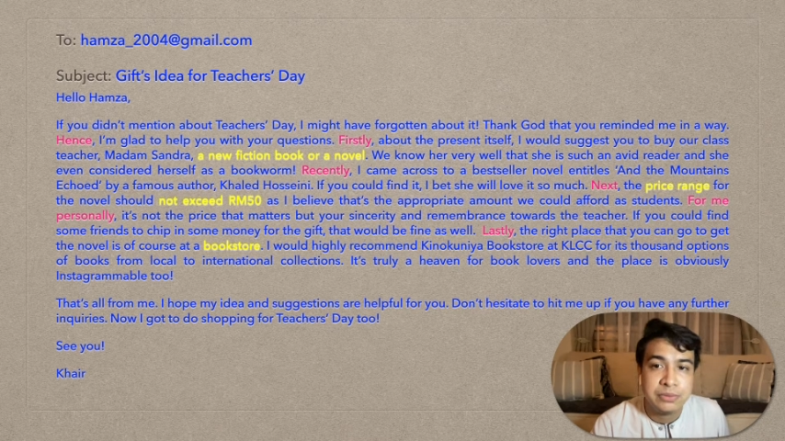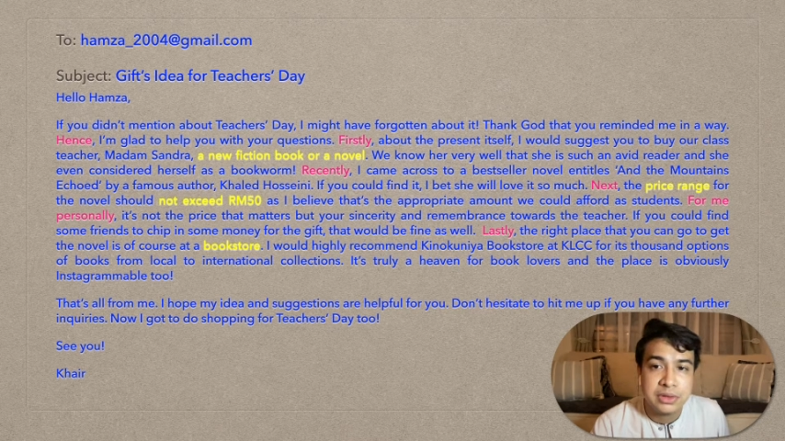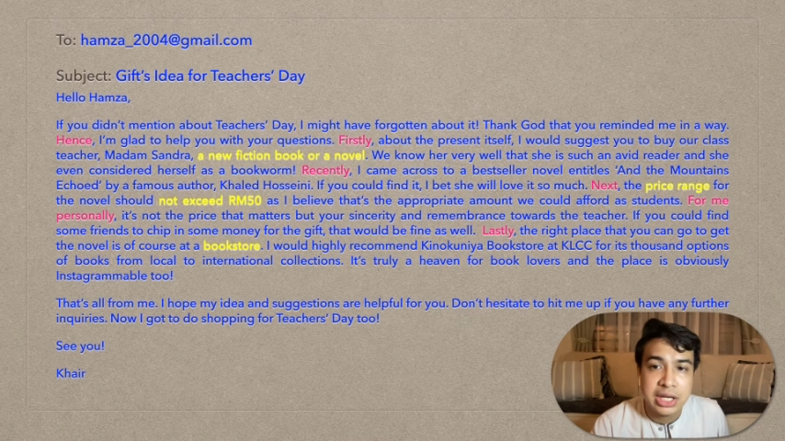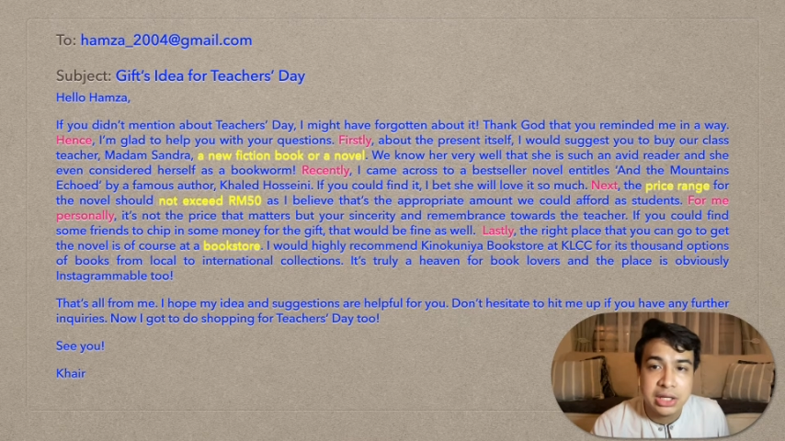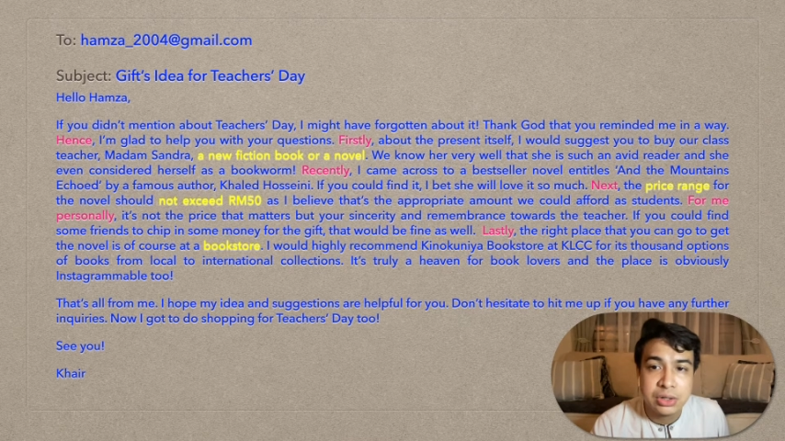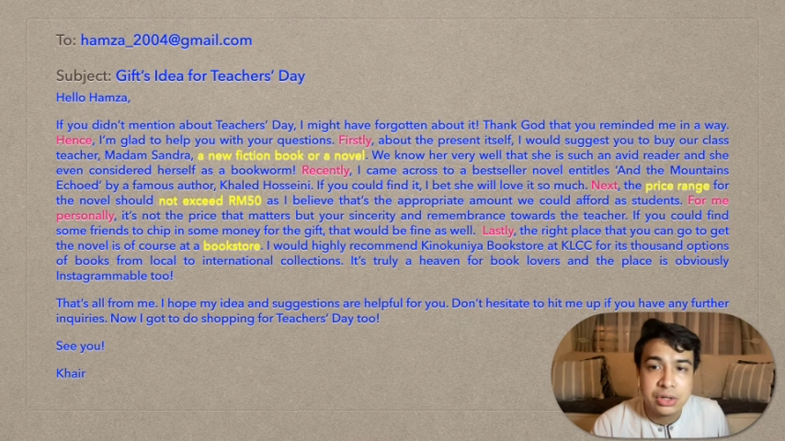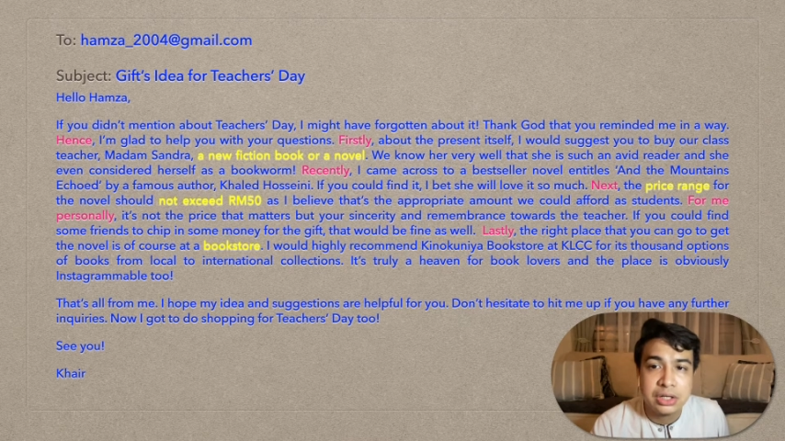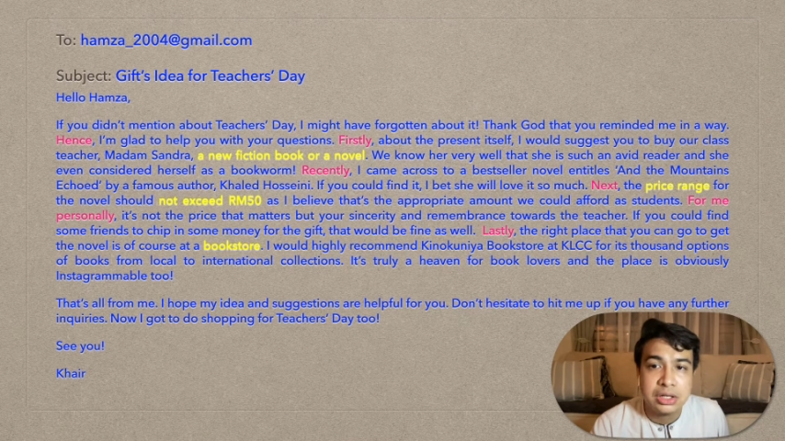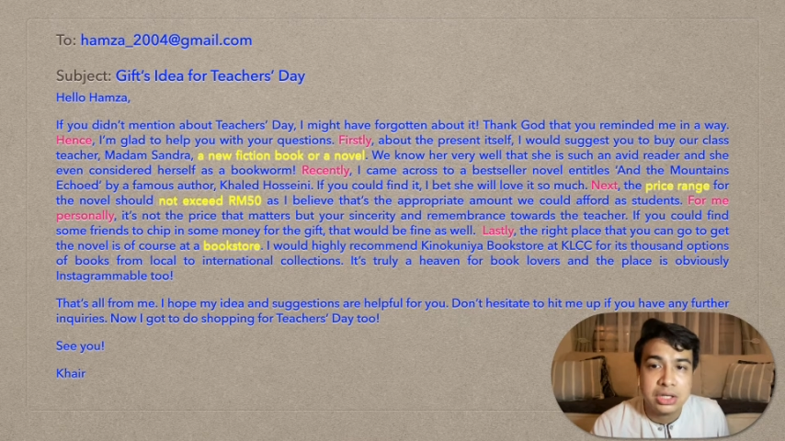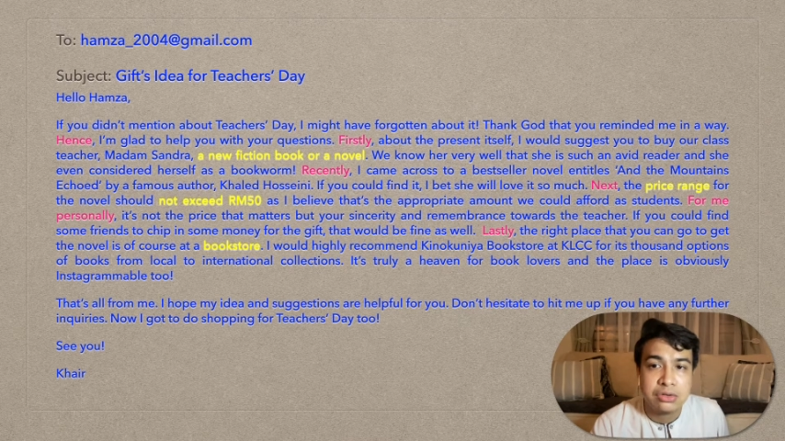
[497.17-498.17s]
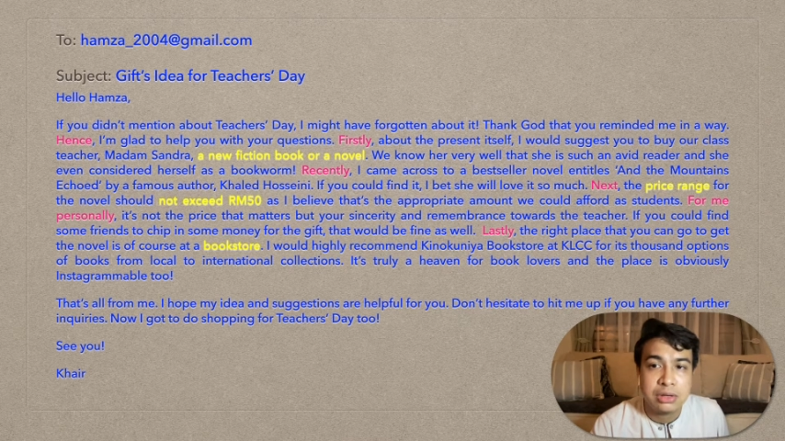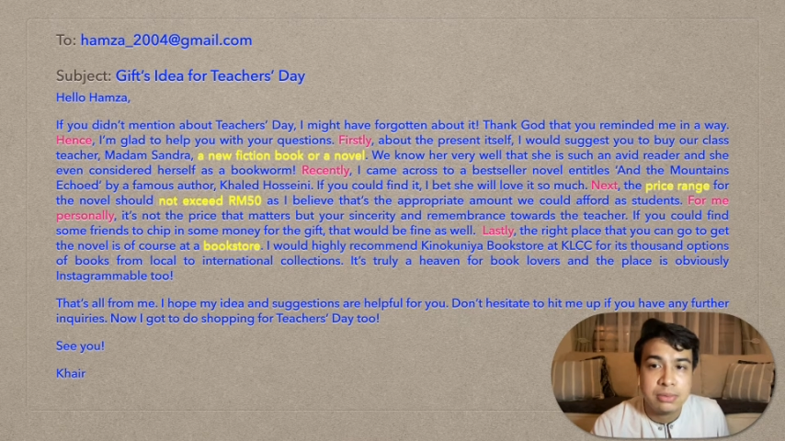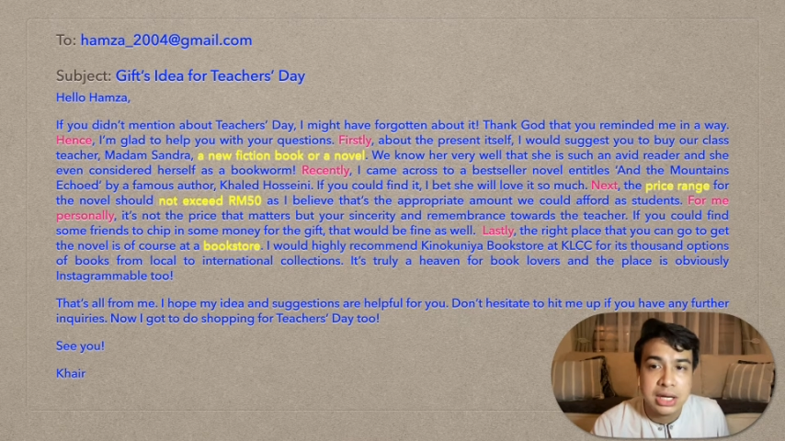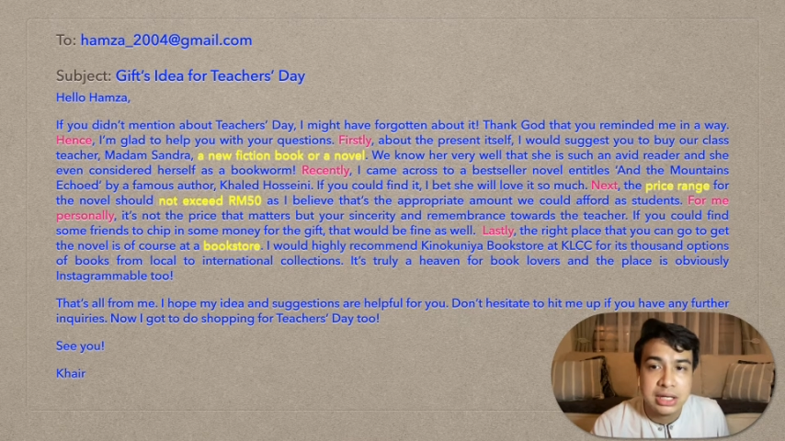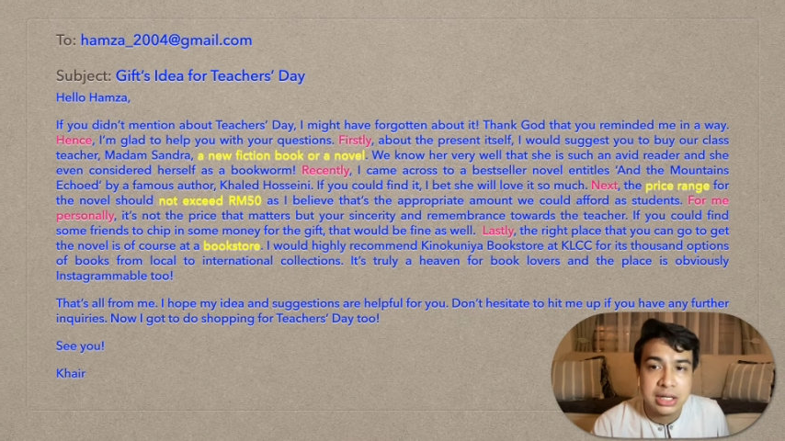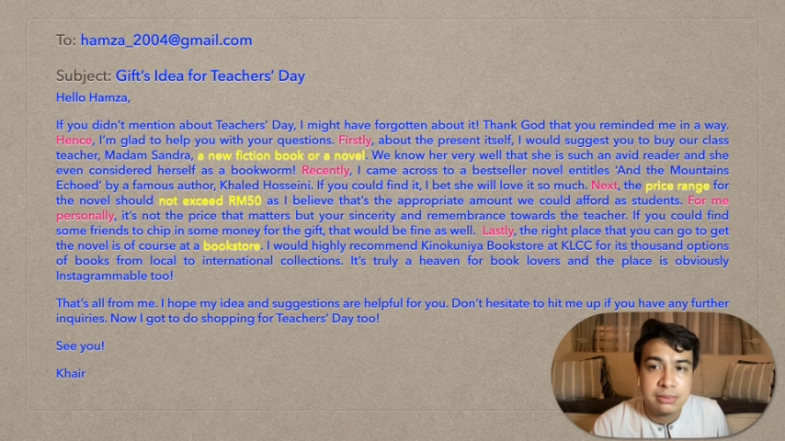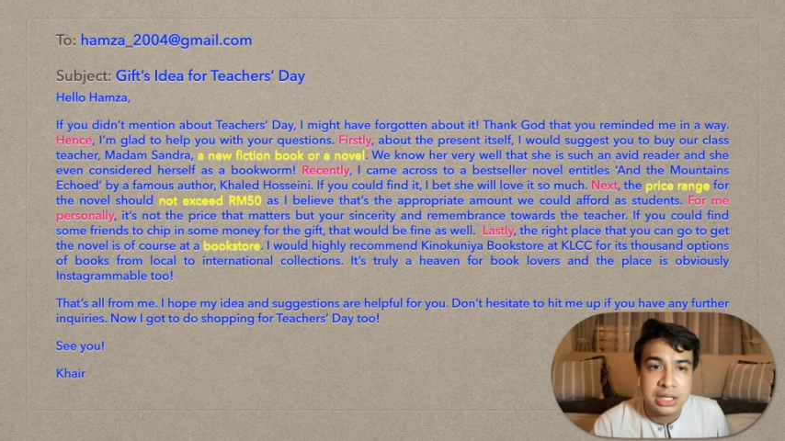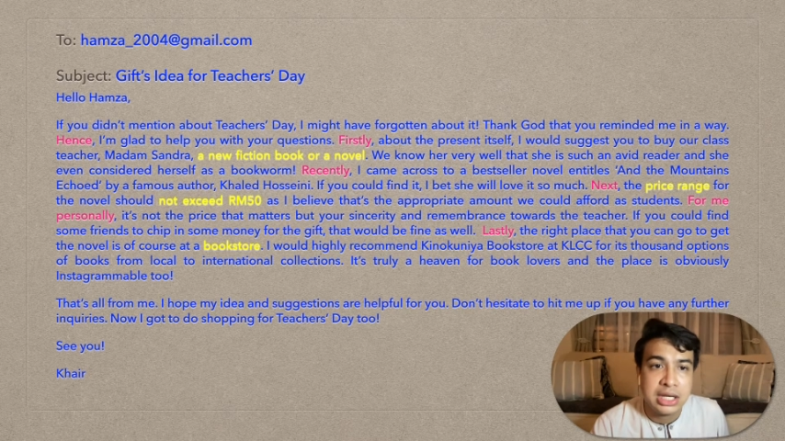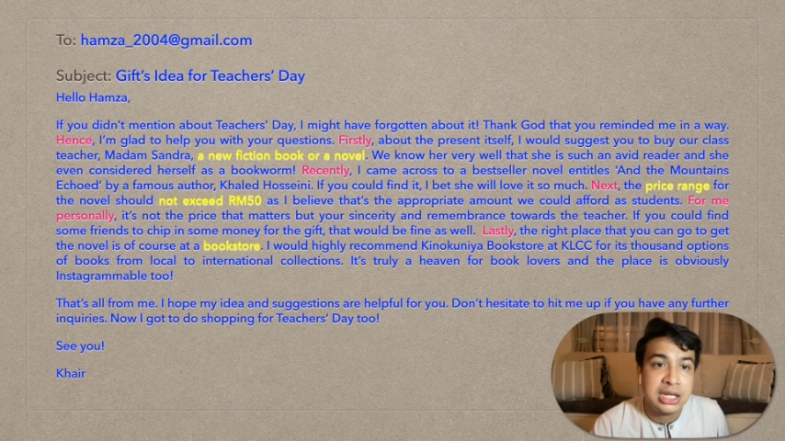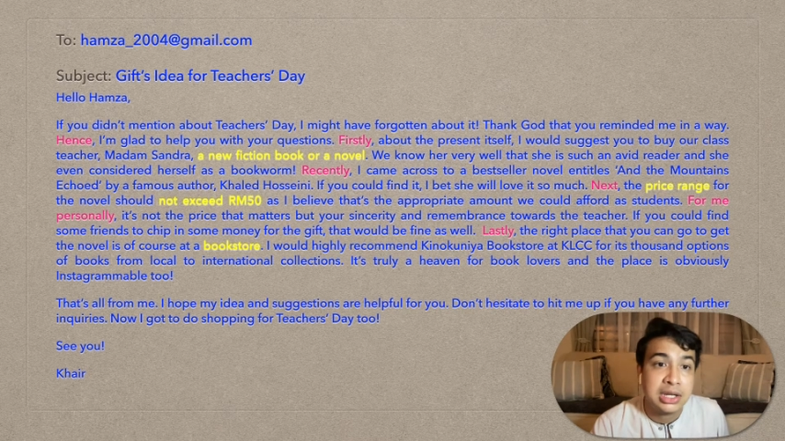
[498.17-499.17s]
Thank God that you reminded
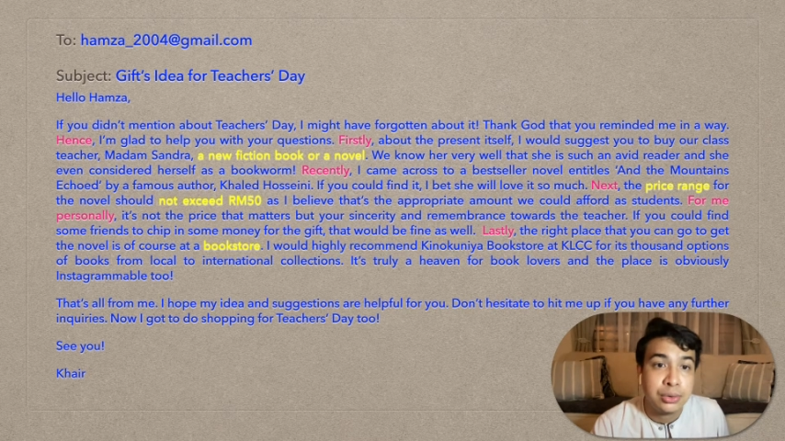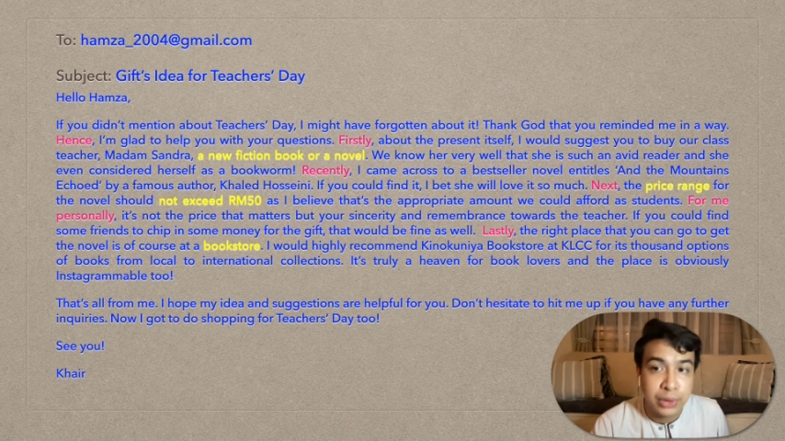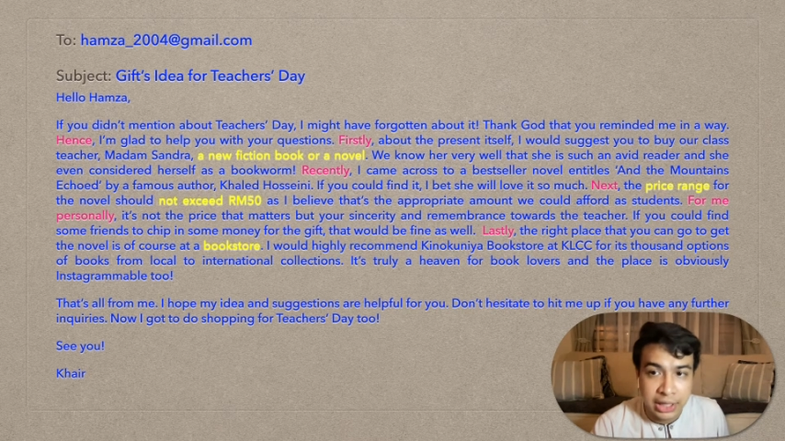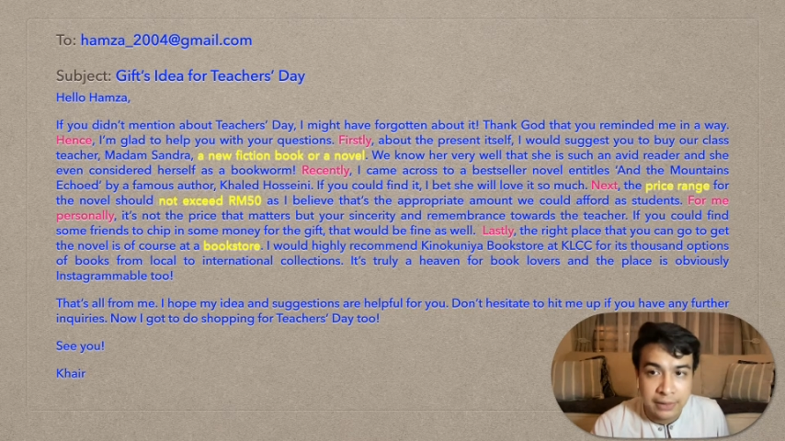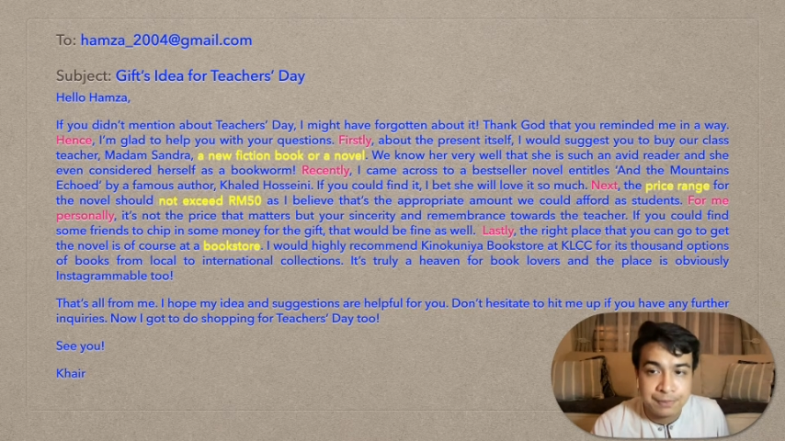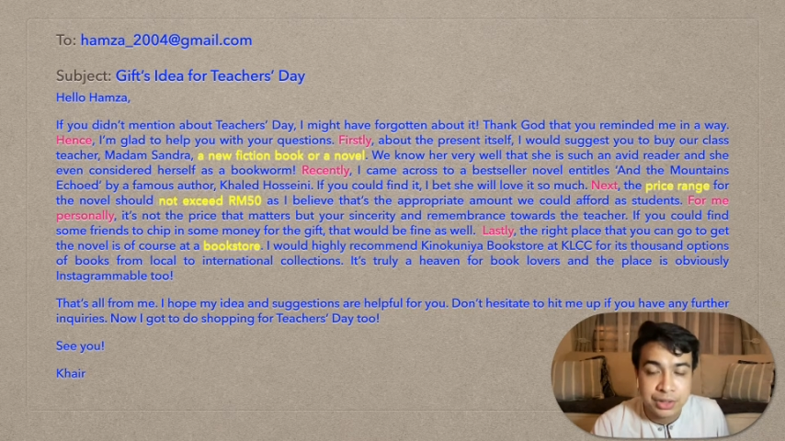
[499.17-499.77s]
me in a way.